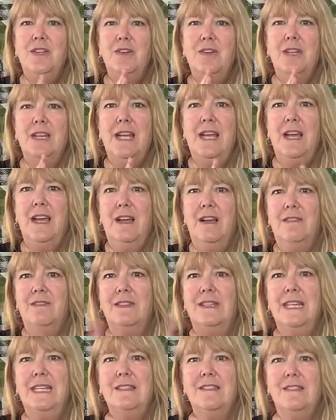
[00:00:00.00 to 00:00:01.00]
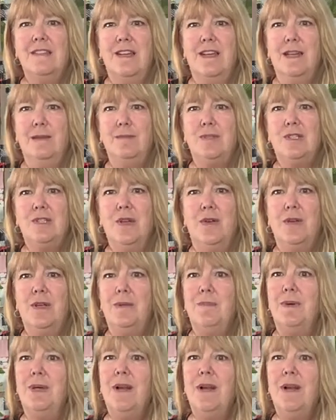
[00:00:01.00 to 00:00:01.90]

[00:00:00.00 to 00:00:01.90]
you're going to have less time sewing,